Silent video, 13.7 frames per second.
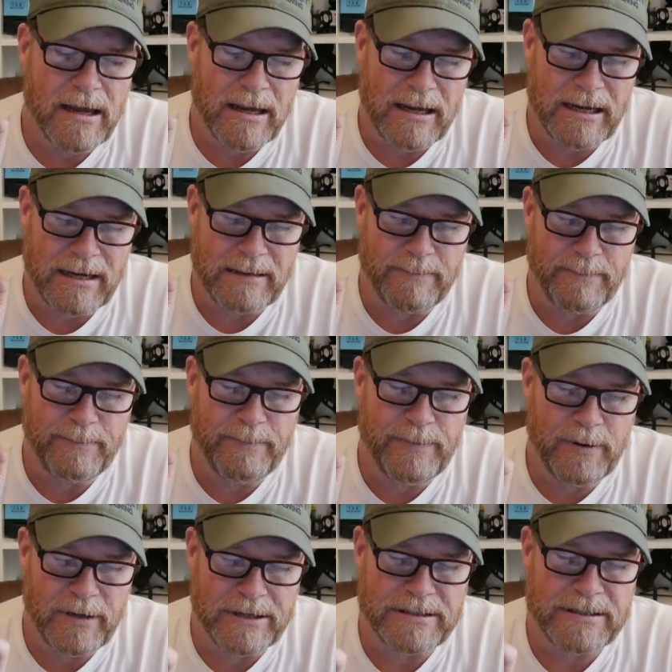he
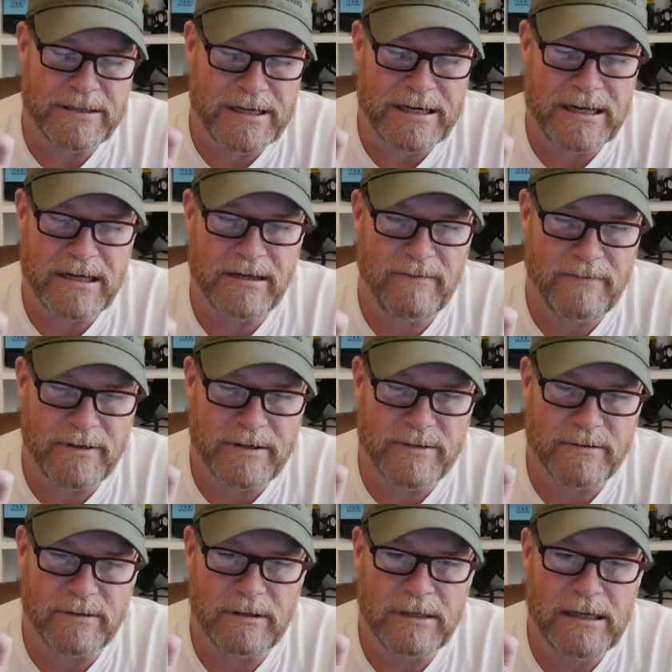put an
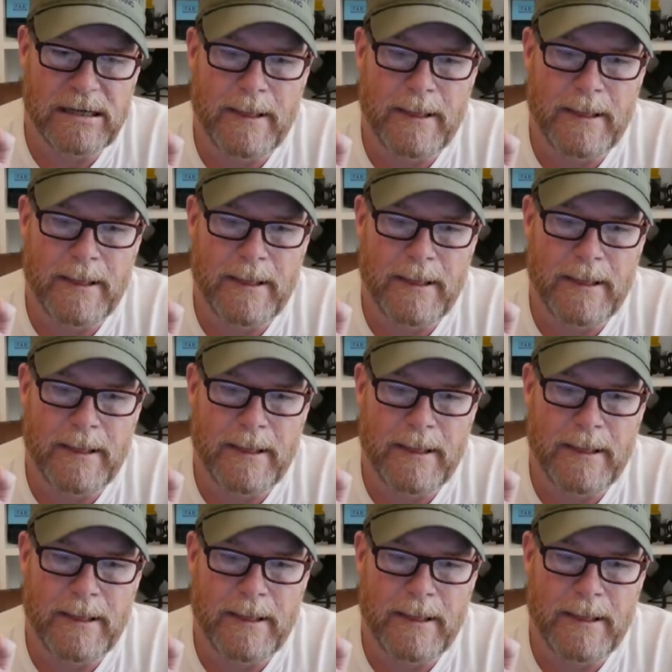individual